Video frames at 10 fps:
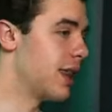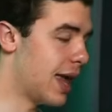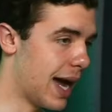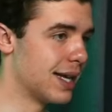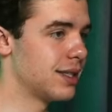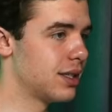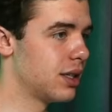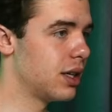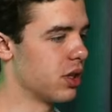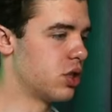that
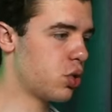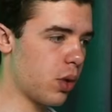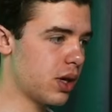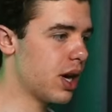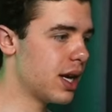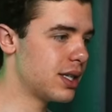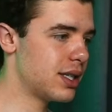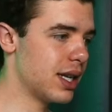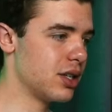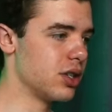with the
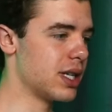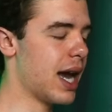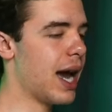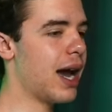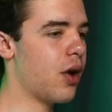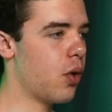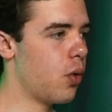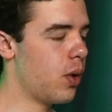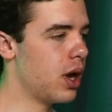shortcuts and just how